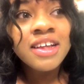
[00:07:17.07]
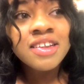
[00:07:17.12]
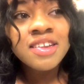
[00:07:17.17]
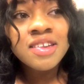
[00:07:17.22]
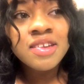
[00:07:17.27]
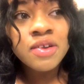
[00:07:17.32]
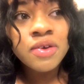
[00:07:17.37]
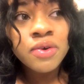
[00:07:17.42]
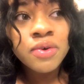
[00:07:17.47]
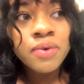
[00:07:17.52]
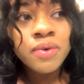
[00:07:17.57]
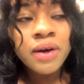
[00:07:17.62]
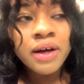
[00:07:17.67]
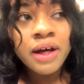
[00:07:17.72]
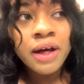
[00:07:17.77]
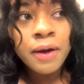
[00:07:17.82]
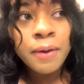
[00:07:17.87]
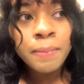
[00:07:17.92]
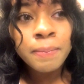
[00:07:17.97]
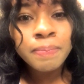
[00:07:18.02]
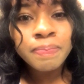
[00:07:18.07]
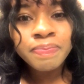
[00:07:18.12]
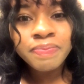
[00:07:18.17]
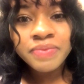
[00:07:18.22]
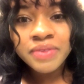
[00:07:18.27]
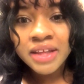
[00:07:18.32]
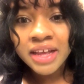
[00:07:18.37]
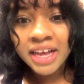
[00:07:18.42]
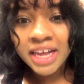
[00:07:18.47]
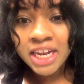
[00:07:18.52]
So,
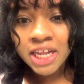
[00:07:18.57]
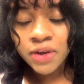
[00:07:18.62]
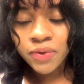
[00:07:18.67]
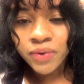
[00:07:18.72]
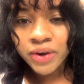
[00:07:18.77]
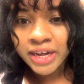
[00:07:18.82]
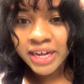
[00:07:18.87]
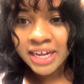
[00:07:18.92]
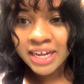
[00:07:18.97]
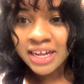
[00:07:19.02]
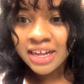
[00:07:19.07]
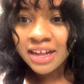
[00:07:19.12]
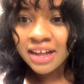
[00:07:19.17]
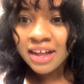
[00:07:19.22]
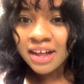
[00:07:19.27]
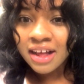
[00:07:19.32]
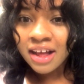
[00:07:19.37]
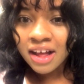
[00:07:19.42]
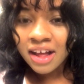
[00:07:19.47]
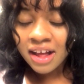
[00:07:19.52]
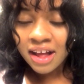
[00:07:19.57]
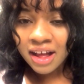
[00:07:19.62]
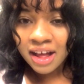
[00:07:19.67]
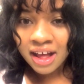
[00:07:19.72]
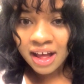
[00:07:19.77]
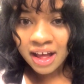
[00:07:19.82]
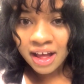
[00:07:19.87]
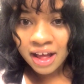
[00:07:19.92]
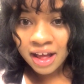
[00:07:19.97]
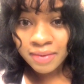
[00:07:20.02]
anyway,
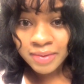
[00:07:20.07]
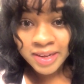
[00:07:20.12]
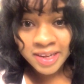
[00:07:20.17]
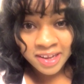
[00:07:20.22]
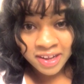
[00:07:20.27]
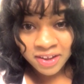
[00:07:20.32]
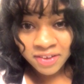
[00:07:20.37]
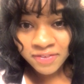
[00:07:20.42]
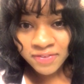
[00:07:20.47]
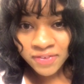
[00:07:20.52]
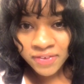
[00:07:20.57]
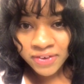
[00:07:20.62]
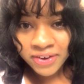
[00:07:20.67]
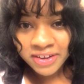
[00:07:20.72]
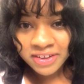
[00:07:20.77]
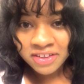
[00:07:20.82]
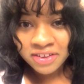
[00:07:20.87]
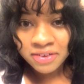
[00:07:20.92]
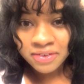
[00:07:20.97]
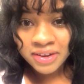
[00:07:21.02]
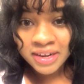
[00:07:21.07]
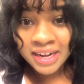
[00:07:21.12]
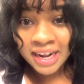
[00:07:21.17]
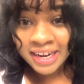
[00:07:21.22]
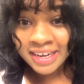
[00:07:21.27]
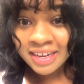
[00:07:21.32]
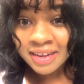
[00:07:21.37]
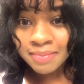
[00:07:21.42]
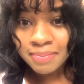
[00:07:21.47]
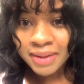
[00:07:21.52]
I was looking forward to it and
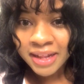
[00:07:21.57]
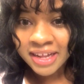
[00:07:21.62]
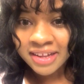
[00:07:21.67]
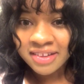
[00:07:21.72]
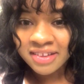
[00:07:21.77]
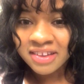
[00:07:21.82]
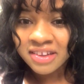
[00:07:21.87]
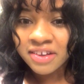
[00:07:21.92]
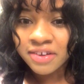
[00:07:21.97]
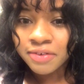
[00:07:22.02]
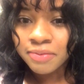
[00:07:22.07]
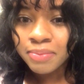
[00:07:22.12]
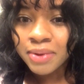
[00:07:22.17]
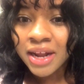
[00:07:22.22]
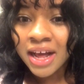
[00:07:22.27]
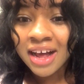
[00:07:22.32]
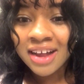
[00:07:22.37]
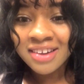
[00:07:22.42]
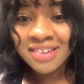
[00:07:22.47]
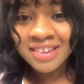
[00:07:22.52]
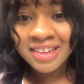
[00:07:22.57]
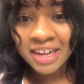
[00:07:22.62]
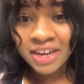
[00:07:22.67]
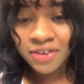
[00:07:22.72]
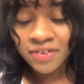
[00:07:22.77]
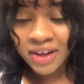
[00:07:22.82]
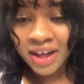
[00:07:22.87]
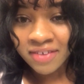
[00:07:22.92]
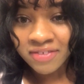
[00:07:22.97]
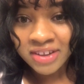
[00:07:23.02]
I did plan to go. But honestly, I
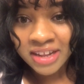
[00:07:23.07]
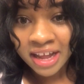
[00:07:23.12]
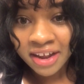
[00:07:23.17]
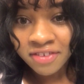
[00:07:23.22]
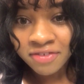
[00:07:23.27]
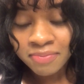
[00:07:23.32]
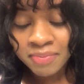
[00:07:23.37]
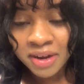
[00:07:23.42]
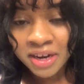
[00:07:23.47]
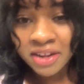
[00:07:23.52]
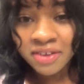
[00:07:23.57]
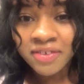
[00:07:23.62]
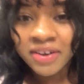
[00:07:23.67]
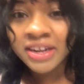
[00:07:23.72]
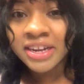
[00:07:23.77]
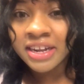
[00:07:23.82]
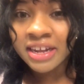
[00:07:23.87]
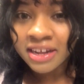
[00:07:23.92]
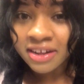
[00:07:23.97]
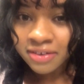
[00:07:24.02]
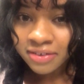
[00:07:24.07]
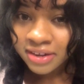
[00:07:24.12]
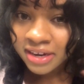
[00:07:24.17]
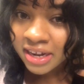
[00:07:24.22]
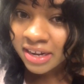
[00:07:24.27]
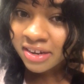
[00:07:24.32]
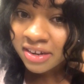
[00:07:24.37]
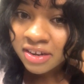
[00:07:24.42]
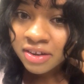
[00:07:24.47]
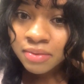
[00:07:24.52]
don't have a lot of money right now
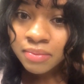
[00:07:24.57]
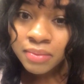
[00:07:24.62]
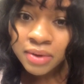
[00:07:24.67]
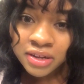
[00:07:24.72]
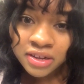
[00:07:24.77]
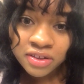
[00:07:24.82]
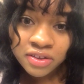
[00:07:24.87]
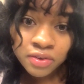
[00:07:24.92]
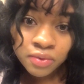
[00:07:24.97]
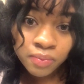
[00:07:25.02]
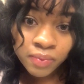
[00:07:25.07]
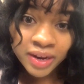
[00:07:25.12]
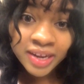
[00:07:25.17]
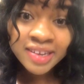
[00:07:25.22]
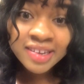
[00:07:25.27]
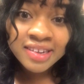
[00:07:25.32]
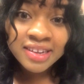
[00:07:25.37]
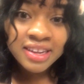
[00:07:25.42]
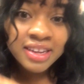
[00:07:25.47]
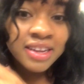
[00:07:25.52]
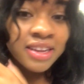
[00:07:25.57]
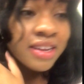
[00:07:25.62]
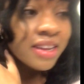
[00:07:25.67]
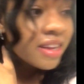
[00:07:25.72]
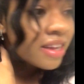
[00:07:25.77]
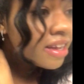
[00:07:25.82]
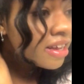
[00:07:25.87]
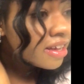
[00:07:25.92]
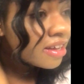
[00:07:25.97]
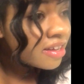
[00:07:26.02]
and I didn't want to waste it.
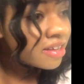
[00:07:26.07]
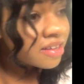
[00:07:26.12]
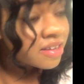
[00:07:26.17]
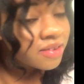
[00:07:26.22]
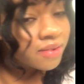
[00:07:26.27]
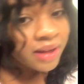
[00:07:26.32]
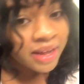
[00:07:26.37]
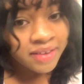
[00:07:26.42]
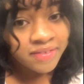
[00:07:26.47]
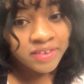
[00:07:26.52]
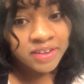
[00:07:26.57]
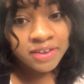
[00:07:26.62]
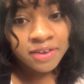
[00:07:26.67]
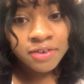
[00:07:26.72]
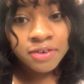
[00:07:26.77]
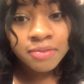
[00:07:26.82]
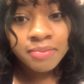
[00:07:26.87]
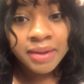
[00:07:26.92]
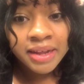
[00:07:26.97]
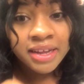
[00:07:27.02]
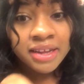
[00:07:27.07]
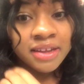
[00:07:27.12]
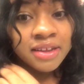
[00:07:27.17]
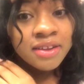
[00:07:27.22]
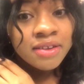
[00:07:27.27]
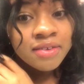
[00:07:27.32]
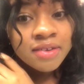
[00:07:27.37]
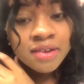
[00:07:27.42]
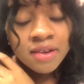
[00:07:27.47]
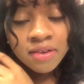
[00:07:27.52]
So I even told him, like,
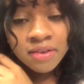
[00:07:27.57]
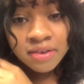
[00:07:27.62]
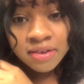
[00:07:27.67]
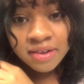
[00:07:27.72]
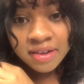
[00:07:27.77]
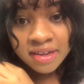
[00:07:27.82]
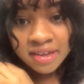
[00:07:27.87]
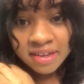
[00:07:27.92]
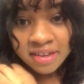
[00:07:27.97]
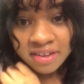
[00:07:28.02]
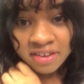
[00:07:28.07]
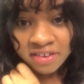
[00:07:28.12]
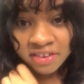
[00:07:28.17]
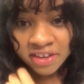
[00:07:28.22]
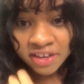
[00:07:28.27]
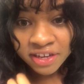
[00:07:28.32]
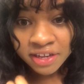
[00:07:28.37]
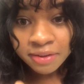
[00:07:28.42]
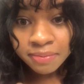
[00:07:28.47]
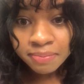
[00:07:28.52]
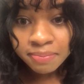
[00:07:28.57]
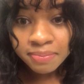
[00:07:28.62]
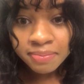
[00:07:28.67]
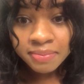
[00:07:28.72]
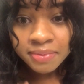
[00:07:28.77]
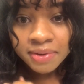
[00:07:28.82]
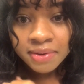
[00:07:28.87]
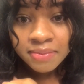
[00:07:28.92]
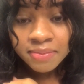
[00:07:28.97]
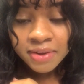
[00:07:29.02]
you know, as long as it's cheap
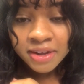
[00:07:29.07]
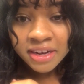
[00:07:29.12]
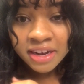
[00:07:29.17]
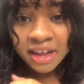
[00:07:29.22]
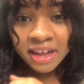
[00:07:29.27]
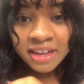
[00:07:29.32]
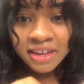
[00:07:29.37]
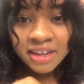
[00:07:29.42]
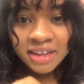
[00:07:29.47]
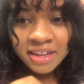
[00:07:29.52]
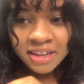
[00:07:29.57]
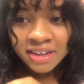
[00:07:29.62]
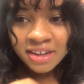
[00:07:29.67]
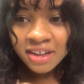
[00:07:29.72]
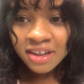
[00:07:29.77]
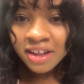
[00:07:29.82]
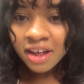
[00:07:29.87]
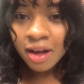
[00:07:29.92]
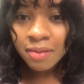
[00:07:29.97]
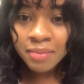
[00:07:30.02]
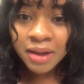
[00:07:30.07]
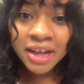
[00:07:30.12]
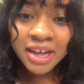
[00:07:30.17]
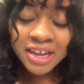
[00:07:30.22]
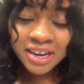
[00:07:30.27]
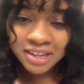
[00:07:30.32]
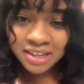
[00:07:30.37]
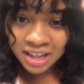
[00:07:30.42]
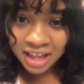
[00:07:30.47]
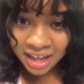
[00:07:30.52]
and whatnot, and I'm not
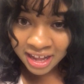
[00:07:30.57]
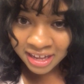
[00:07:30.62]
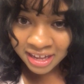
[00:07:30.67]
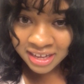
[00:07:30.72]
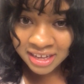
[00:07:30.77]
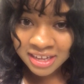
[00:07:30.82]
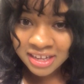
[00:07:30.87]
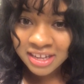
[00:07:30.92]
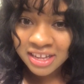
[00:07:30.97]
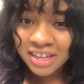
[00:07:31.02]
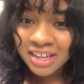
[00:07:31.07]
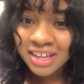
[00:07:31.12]
gonna lie,